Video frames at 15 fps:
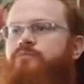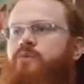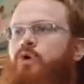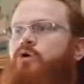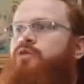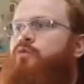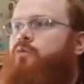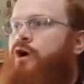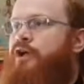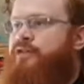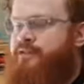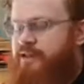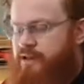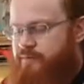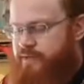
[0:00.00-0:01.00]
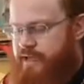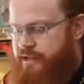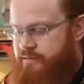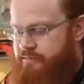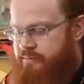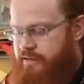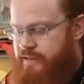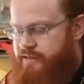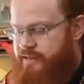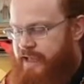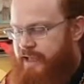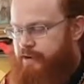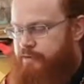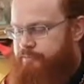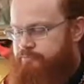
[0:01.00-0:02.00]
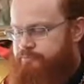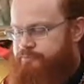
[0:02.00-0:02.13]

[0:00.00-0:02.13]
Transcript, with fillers: all the words that are being said.